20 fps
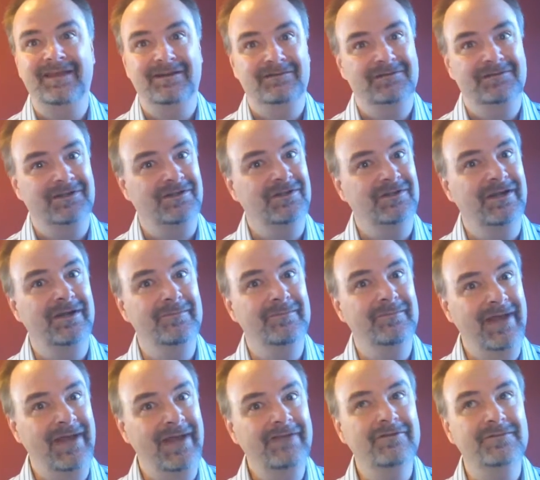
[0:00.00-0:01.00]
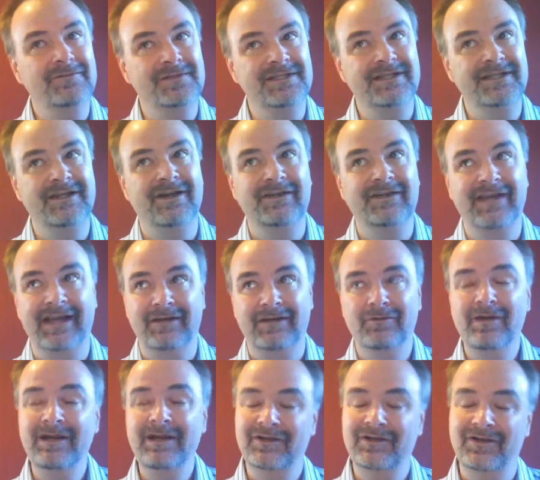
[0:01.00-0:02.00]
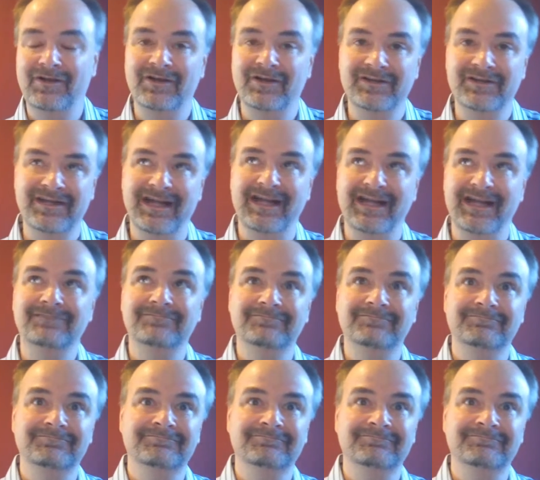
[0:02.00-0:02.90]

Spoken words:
then declare bankruptcy on that credit card debt,